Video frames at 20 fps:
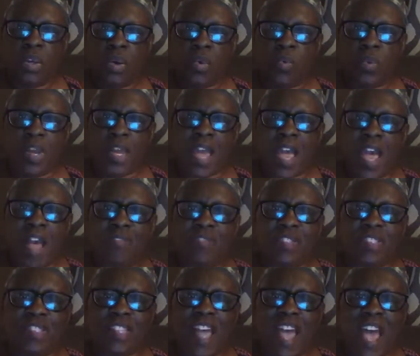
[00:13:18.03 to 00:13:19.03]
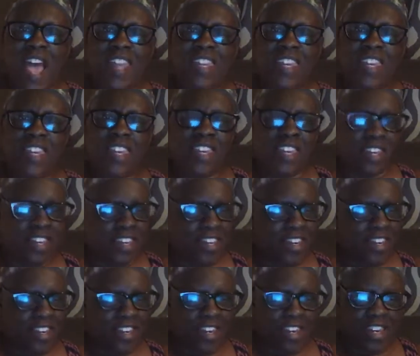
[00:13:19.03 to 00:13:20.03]
We have
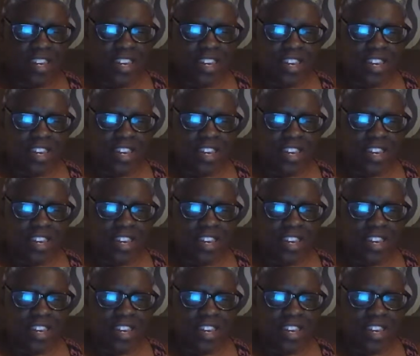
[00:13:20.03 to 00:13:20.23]
Satin.